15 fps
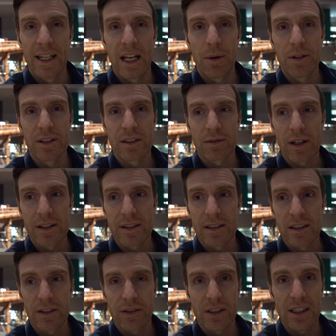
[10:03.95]
It was the
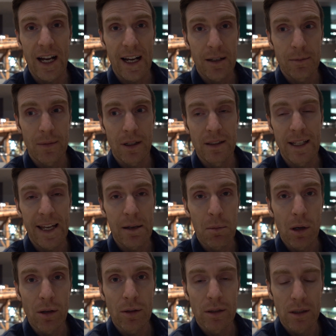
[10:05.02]
residence of a
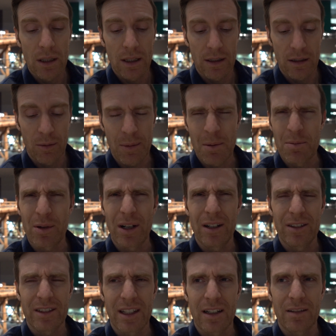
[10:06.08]
daimyo, hope I'm
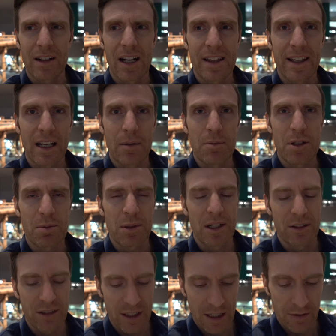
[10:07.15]
pronounced that right. I think I
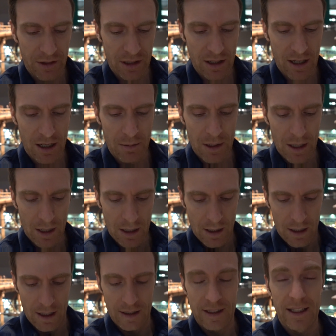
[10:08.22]
mispronounce that every time.
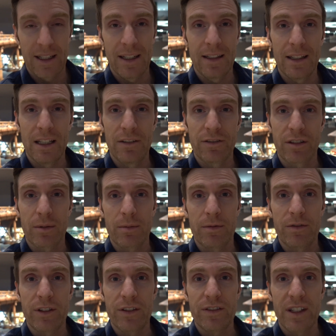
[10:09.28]
And he lived from
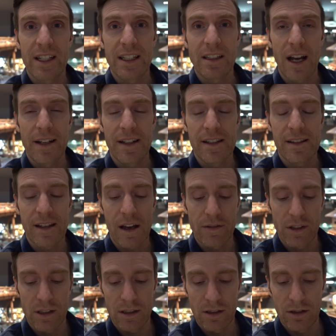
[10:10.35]

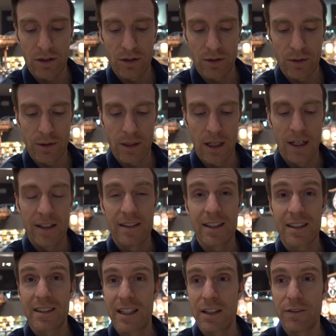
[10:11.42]
1597 to
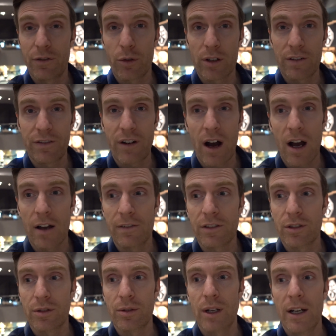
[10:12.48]
1645.
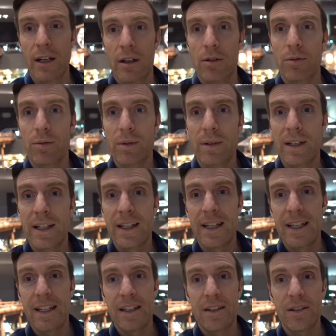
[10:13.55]
So
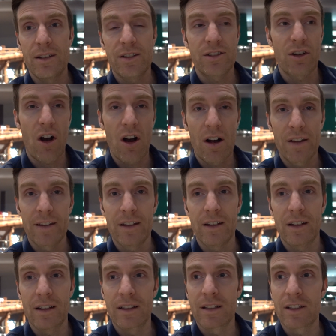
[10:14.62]
he saw
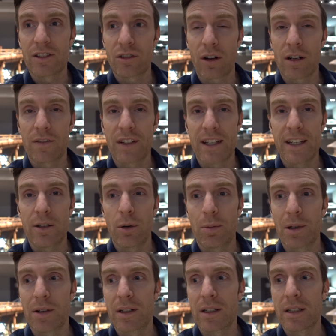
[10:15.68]
the start of the Edo
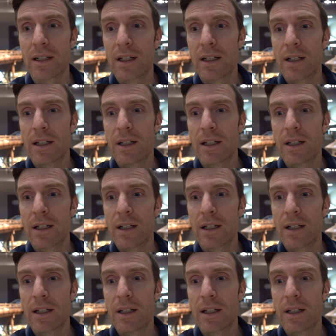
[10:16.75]
period.